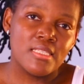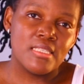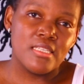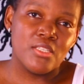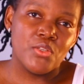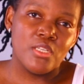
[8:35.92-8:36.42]

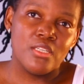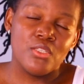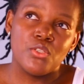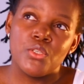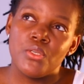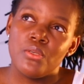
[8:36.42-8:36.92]
that you need
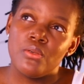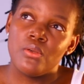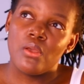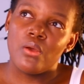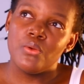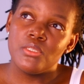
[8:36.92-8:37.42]
to
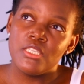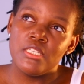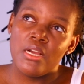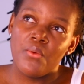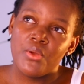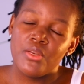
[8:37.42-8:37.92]

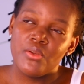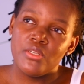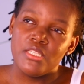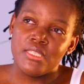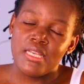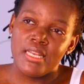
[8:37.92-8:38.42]
consider when you're
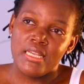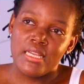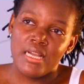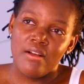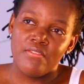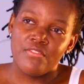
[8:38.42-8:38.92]
designing
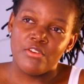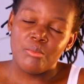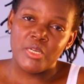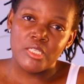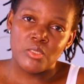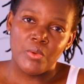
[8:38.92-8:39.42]
a
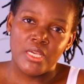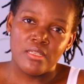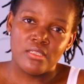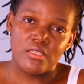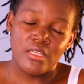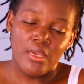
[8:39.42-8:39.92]
family
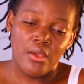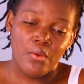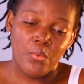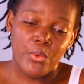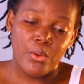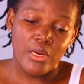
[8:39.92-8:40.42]
space, say
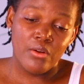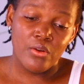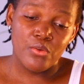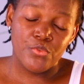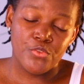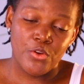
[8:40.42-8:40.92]
we're gonna
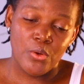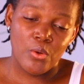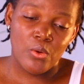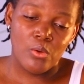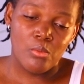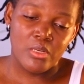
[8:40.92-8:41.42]
go
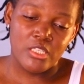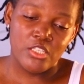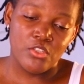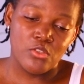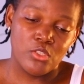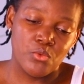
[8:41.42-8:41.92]
for materials